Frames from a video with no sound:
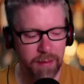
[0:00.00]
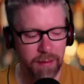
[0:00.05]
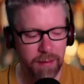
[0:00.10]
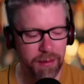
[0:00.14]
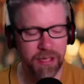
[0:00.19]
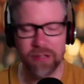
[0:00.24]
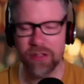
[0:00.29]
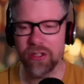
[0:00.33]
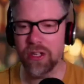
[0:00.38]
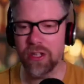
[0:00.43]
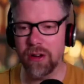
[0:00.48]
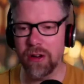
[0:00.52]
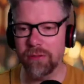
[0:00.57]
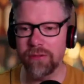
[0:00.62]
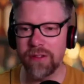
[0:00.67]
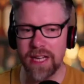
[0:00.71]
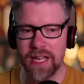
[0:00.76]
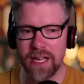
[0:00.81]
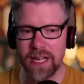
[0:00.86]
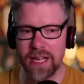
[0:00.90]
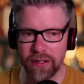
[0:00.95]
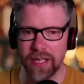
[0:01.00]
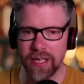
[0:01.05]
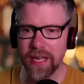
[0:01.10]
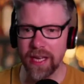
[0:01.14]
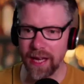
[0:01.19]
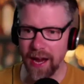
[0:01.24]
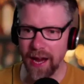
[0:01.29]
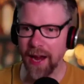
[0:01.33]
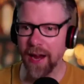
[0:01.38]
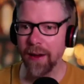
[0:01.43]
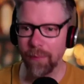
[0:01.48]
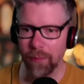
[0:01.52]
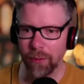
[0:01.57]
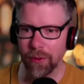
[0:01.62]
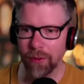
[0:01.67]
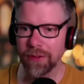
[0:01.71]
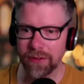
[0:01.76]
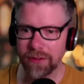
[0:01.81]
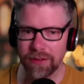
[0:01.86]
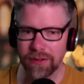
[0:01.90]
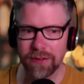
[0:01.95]
because you're not really looking at
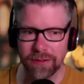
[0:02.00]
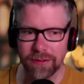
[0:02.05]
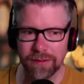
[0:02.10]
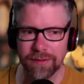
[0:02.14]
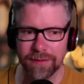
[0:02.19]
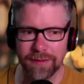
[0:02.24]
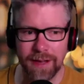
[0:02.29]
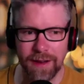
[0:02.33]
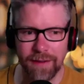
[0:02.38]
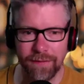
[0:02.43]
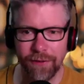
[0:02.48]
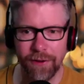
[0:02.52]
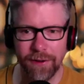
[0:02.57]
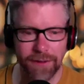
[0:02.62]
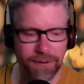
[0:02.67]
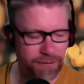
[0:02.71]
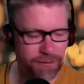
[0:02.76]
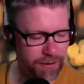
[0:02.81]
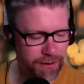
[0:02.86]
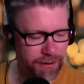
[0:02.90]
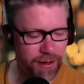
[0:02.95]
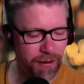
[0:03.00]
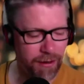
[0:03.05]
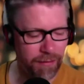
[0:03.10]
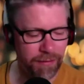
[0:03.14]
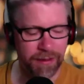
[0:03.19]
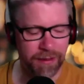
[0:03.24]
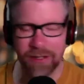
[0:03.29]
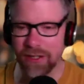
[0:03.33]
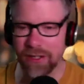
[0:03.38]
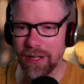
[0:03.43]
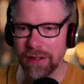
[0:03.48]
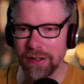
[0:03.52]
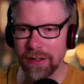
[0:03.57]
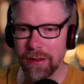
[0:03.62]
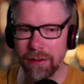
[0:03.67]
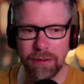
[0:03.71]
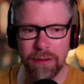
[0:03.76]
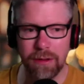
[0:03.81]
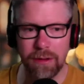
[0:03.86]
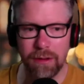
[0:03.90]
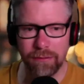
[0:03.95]
what's in focus and not, because you're
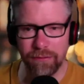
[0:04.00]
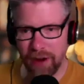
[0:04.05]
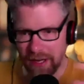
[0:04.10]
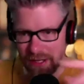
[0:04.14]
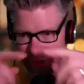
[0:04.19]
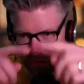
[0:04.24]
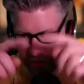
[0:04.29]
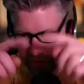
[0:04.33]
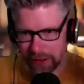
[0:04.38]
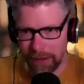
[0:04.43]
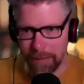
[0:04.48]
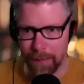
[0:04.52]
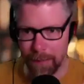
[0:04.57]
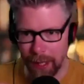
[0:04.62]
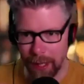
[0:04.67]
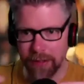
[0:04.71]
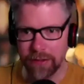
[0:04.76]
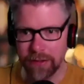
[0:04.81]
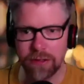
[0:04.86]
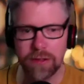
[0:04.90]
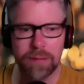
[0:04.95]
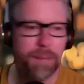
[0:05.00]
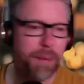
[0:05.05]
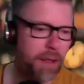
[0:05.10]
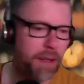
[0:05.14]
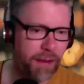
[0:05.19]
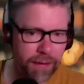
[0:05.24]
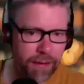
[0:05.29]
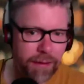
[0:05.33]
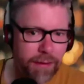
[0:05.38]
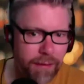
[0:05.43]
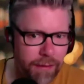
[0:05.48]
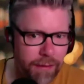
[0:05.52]
looking through the range to compose. But